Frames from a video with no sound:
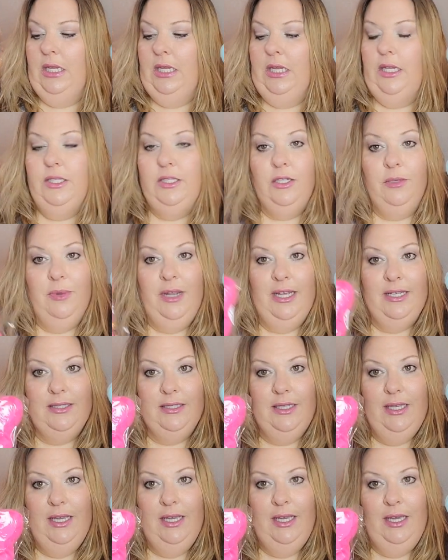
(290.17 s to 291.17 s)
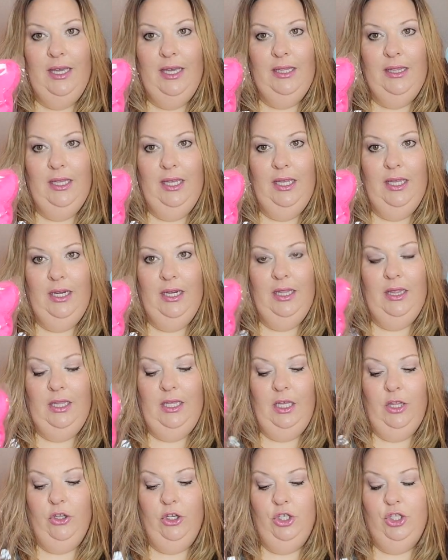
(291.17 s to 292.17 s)
Easter basket, and then
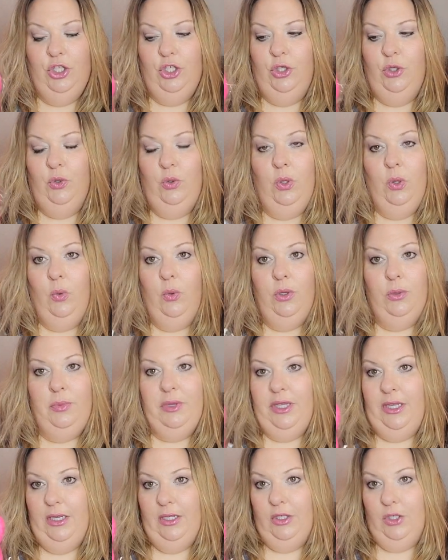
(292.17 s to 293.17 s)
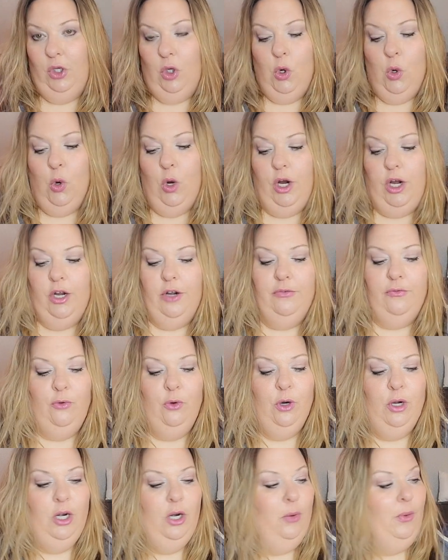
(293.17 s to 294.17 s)
the other two will be decor
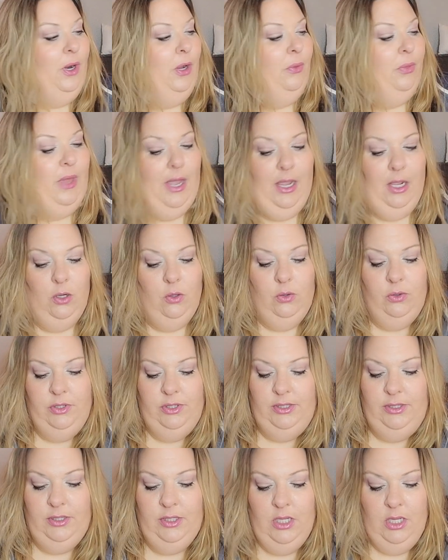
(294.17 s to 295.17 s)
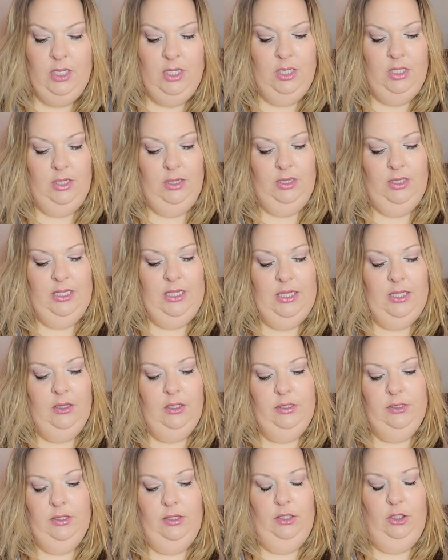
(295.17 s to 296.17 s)
for around the house. He
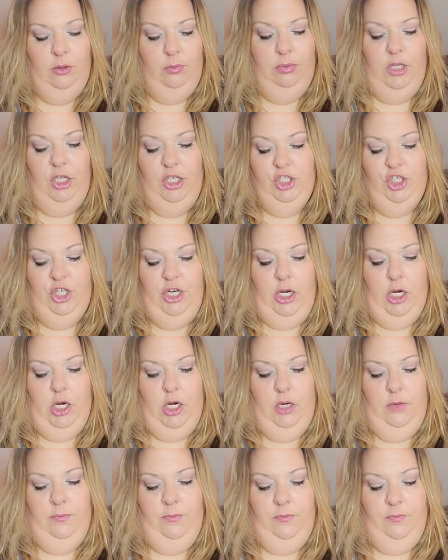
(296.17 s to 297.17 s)
looks a little plushier.